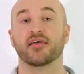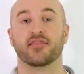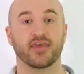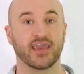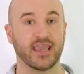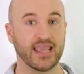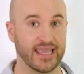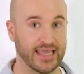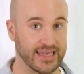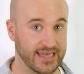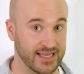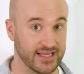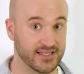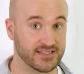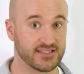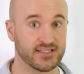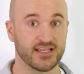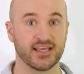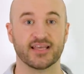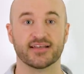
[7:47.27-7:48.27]
The in
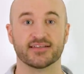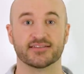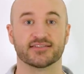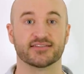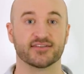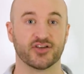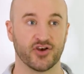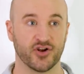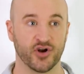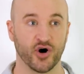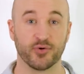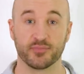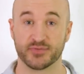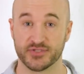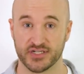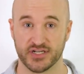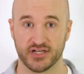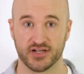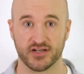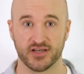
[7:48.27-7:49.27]
it is an
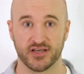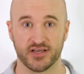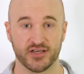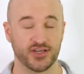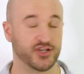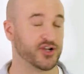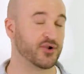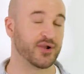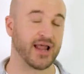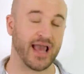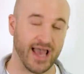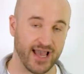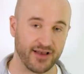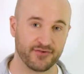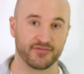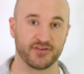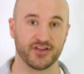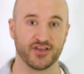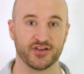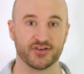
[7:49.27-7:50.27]
option. You don't
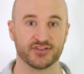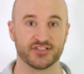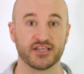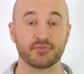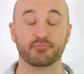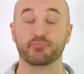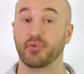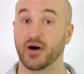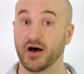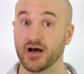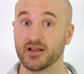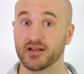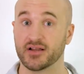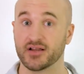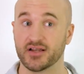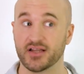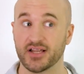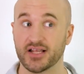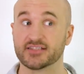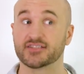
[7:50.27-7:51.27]
have to use it, but
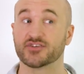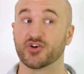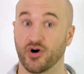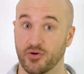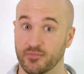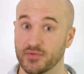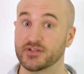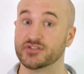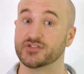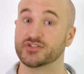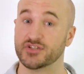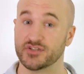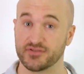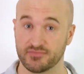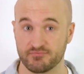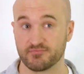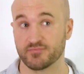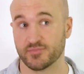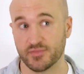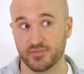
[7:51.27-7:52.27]
it's common to
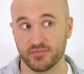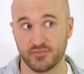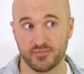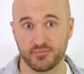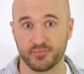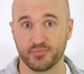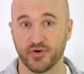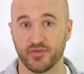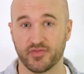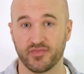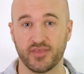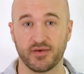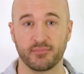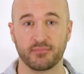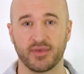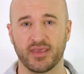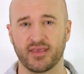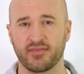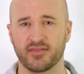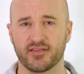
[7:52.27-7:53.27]
put
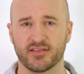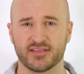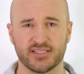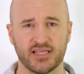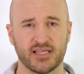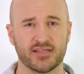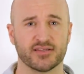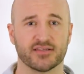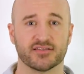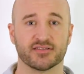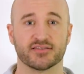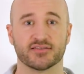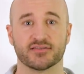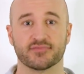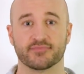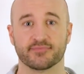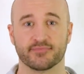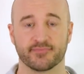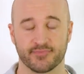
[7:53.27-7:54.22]
them in the sentence.